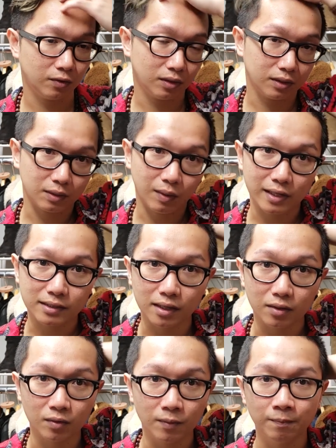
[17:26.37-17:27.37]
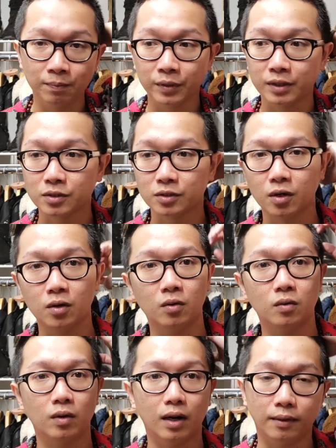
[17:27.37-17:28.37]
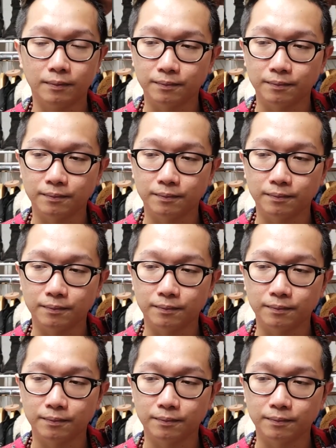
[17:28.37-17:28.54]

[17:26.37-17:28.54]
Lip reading: for YSL, so